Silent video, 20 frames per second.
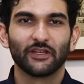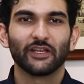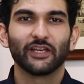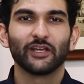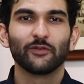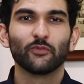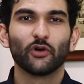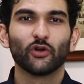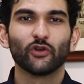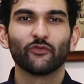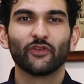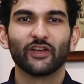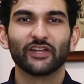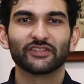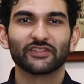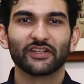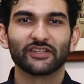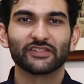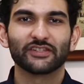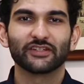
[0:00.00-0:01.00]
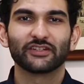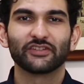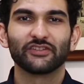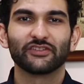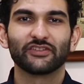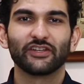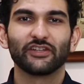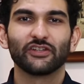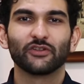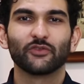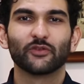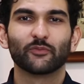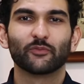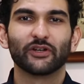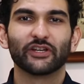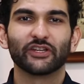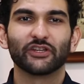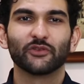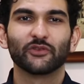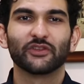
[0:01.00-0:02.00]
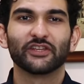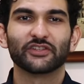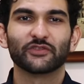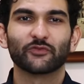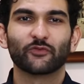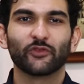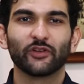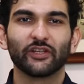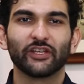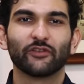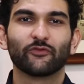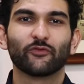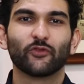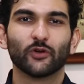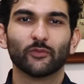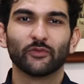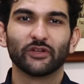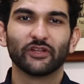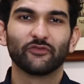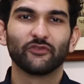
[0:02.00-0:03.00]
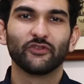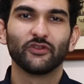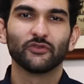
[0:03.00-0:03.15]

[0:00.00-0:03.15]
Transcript: It motivates us to continue to bring you this free informative